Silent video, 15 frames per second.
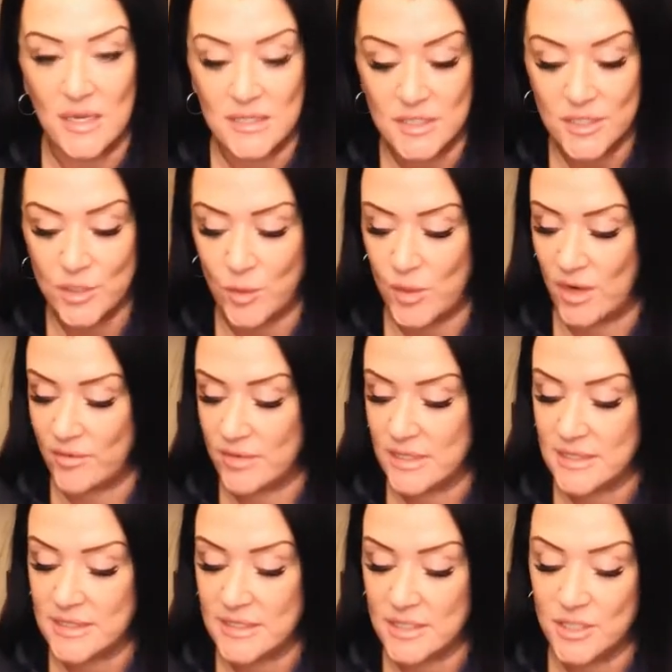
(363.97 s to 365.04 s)
So whatever this
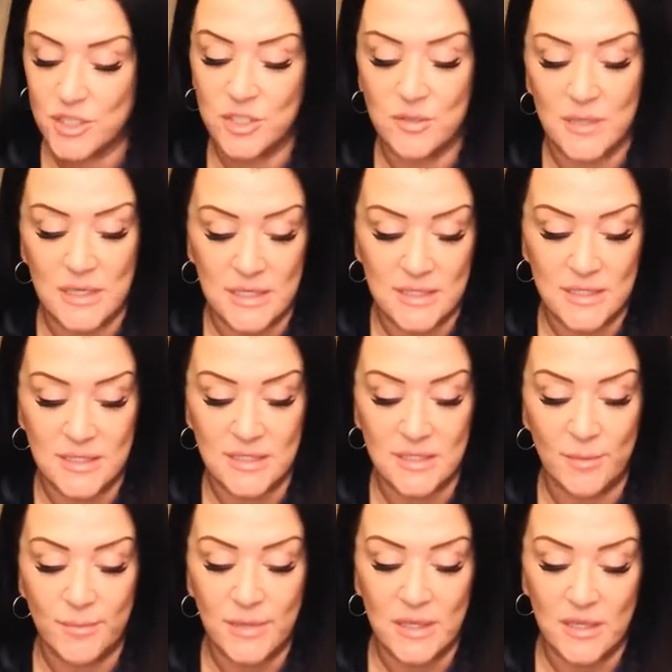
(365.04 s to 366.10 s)
issue is
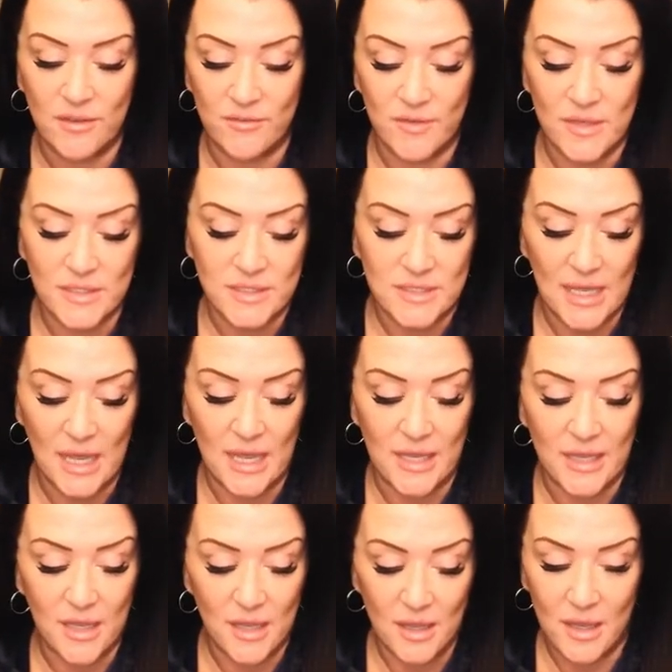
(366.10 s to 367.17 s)
something that feels like
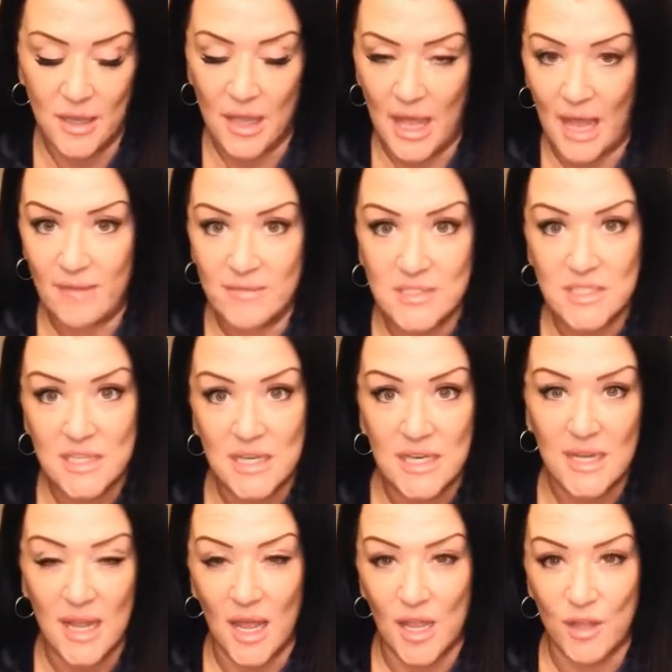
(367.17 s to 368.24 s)
having to eat an
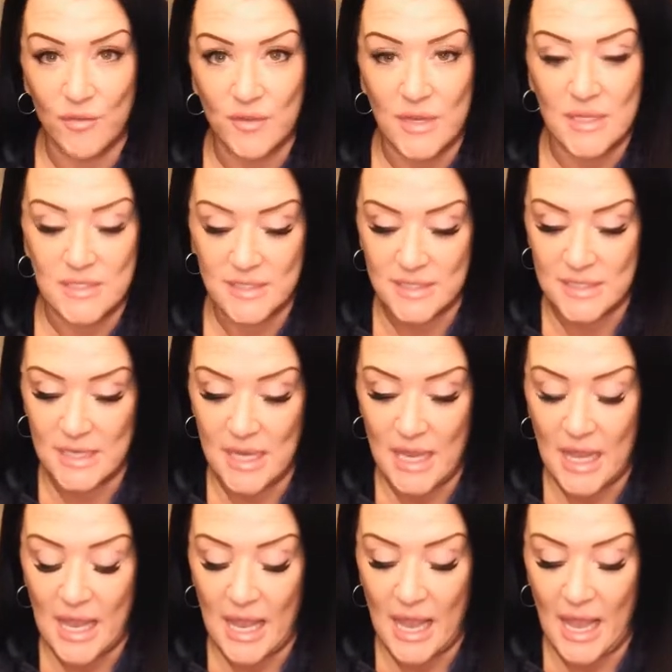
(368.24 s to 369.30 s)
elephant
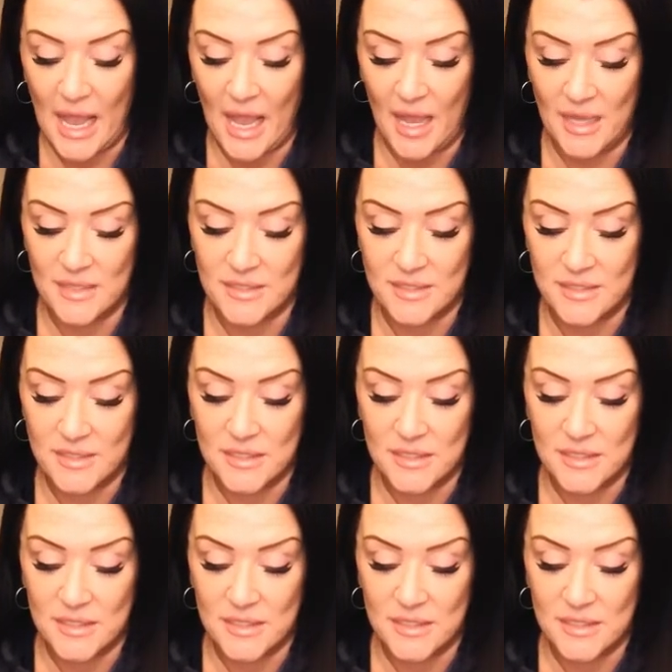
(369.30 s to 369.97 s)
and